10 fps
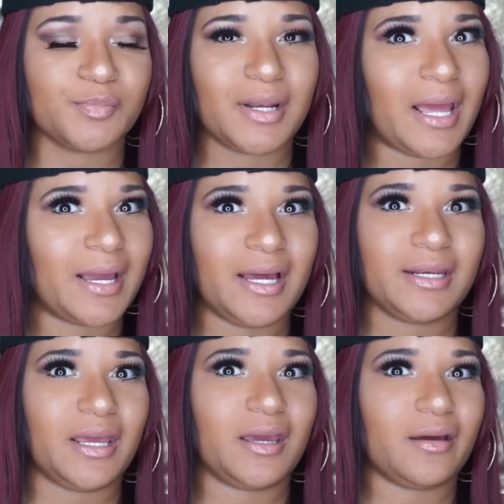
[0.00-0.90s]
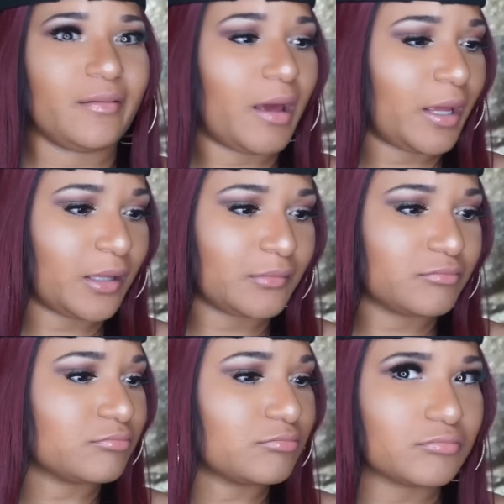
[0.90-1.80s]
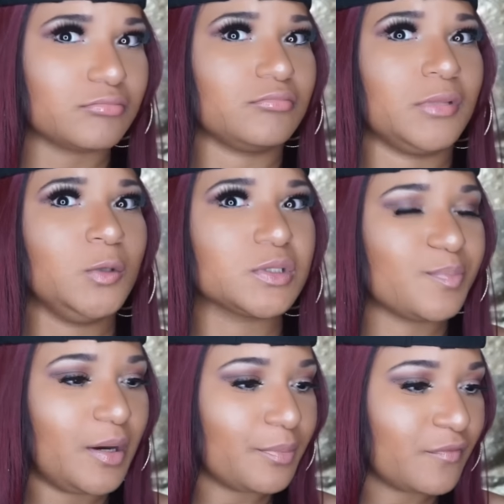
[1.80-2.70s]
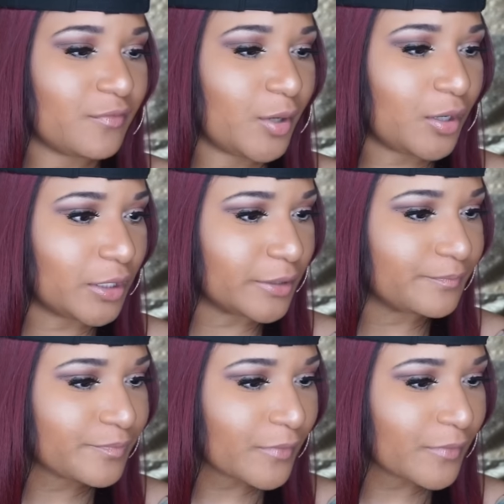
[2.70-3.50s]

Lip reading: but like, goddamn, like, he was pumping from early.